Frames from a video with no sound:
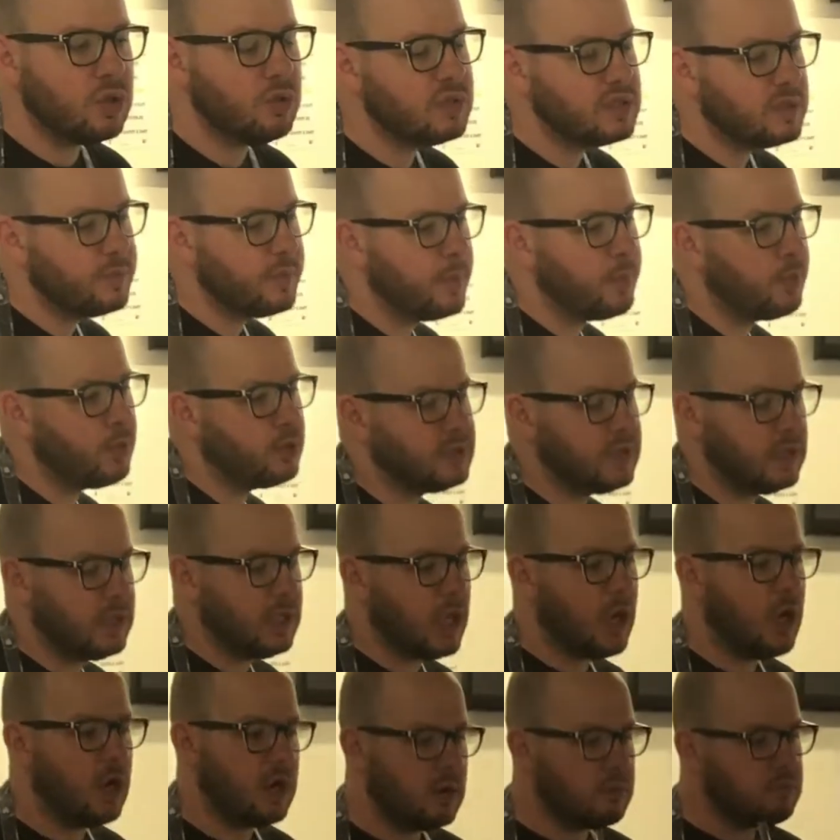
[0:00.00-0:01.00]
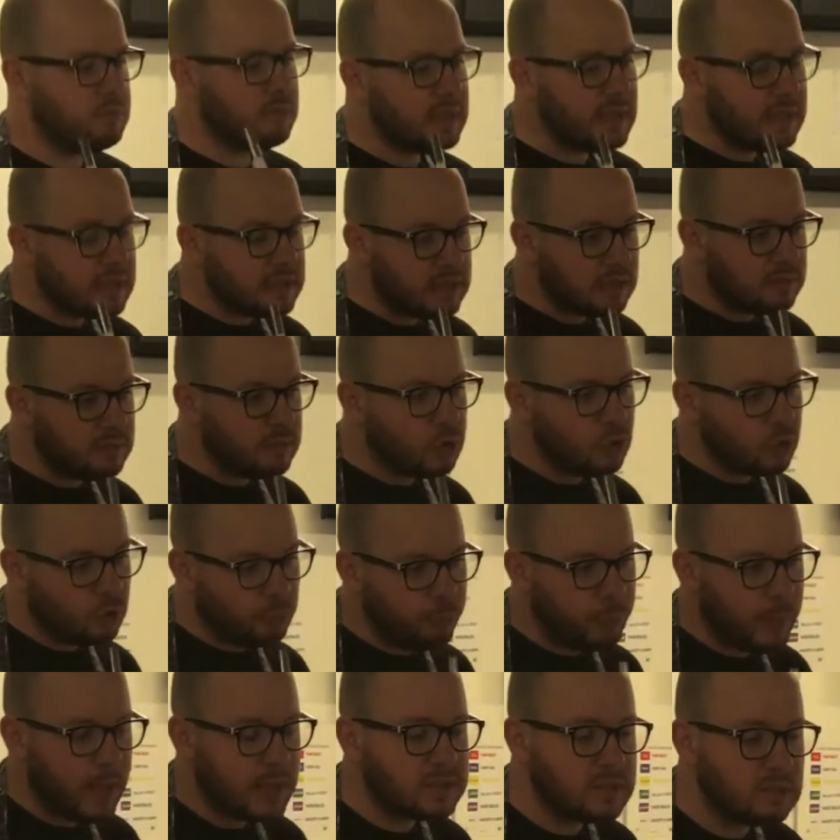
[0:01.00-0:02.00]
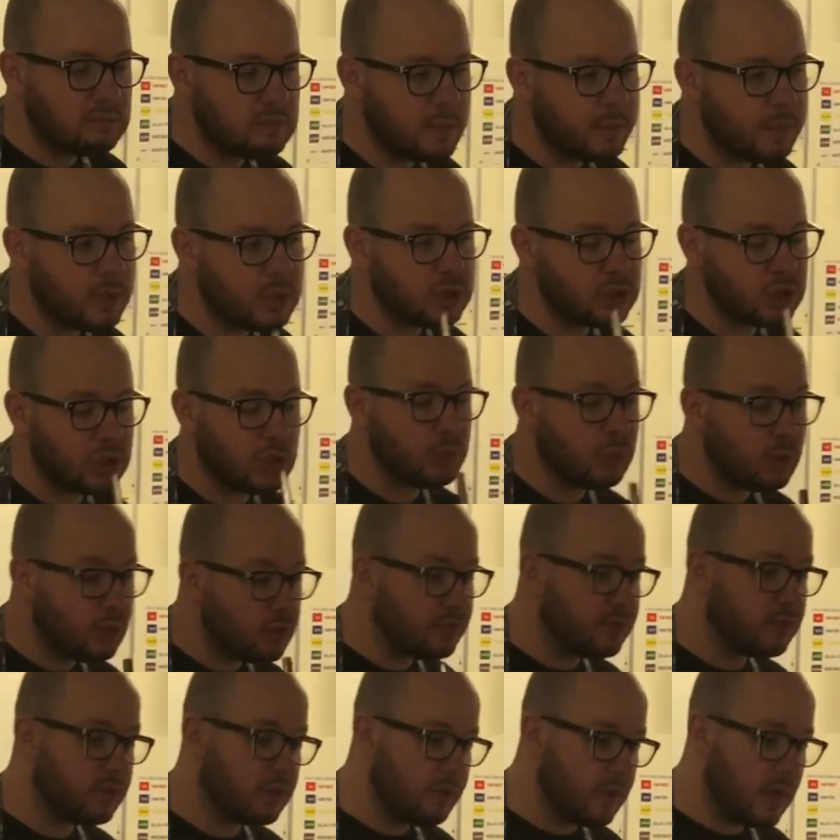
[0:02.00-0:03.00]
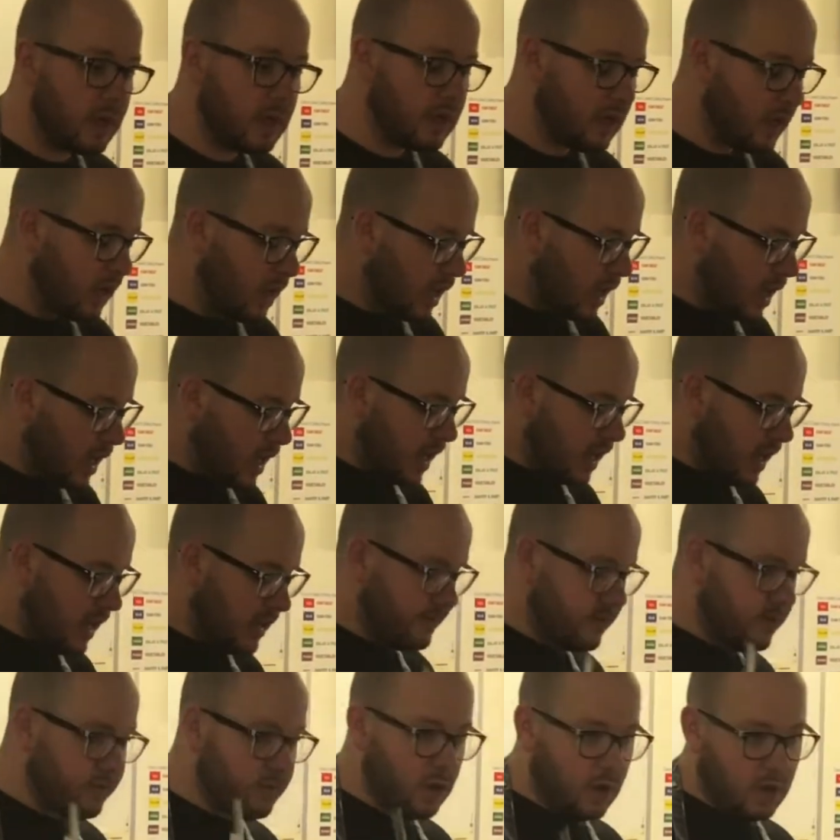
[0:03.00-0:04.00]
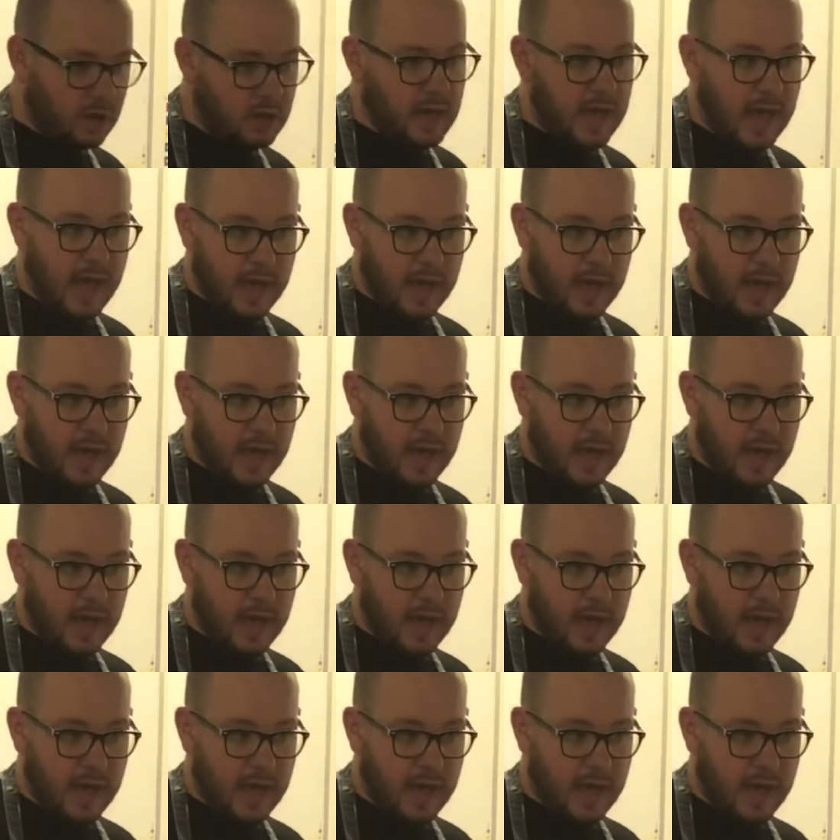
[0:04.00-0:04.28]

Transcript: you to be putting it on a medium number, so maybe 2 or 3. If you've got